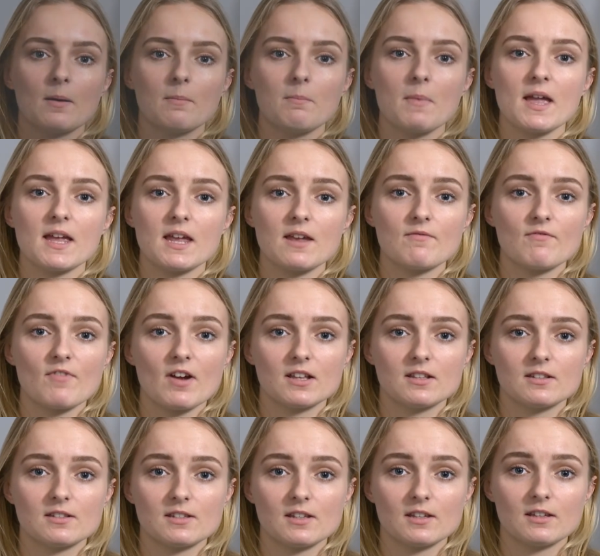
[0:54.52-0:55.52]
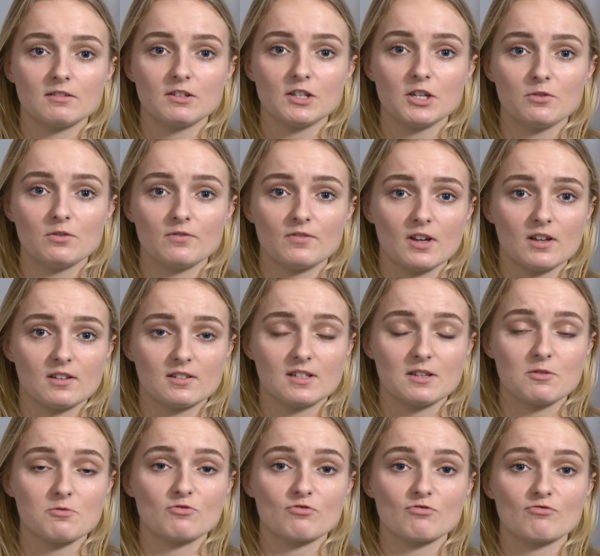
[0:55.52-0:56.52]
Making friends at
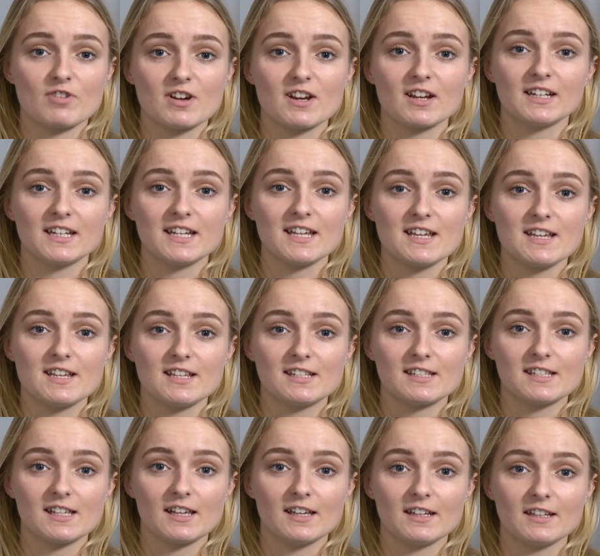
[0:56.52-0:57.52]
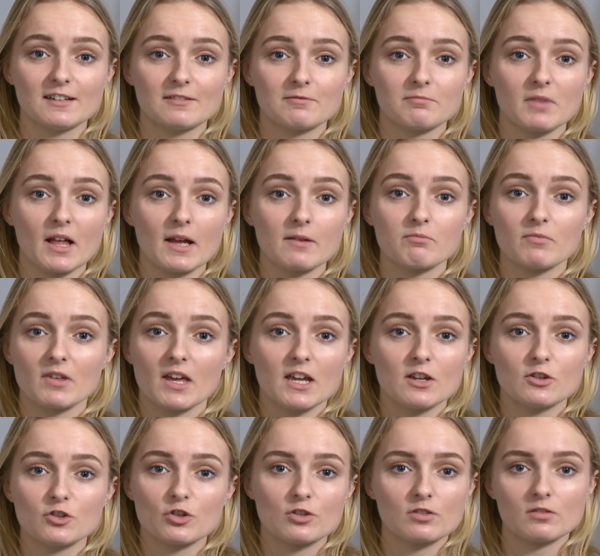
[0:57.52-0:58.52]
university was really easy. Like,
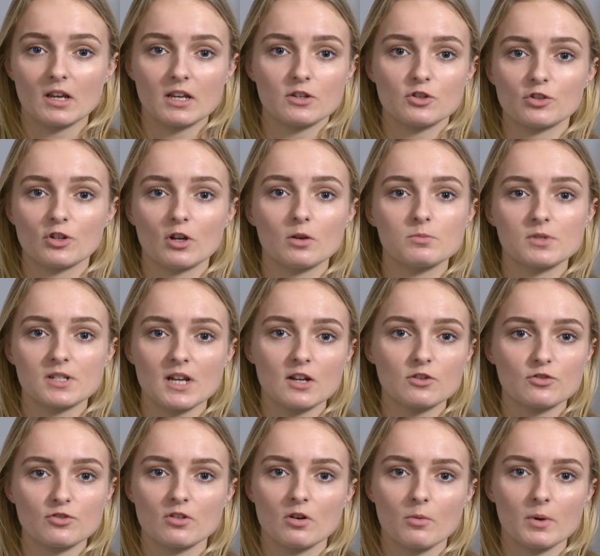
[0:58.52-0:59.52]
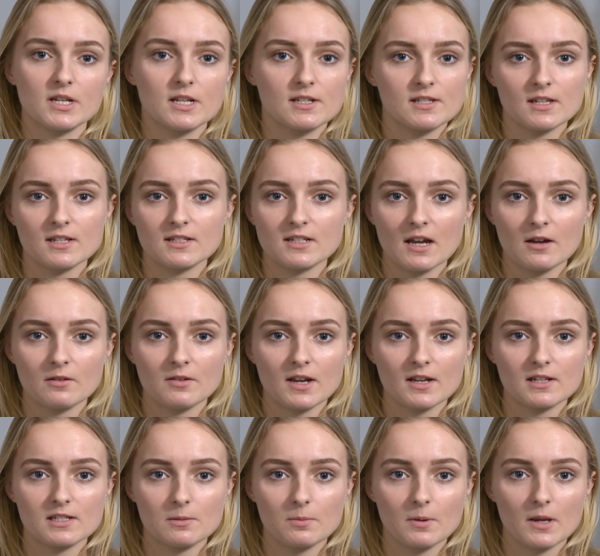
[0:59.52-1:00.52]
it just comes natural when you sit down
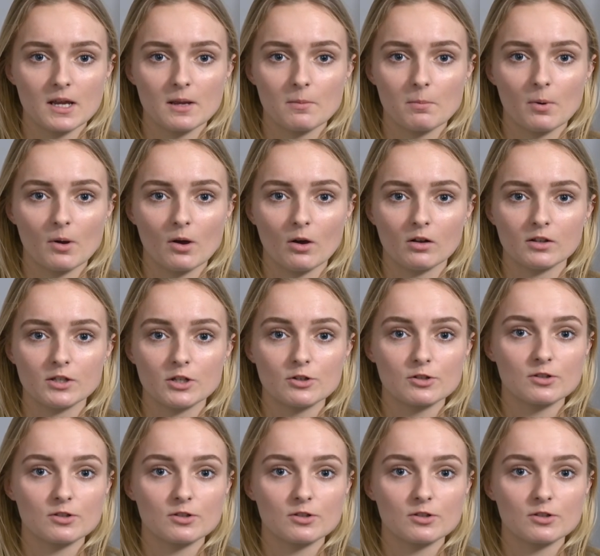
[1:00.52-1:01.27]
next to people.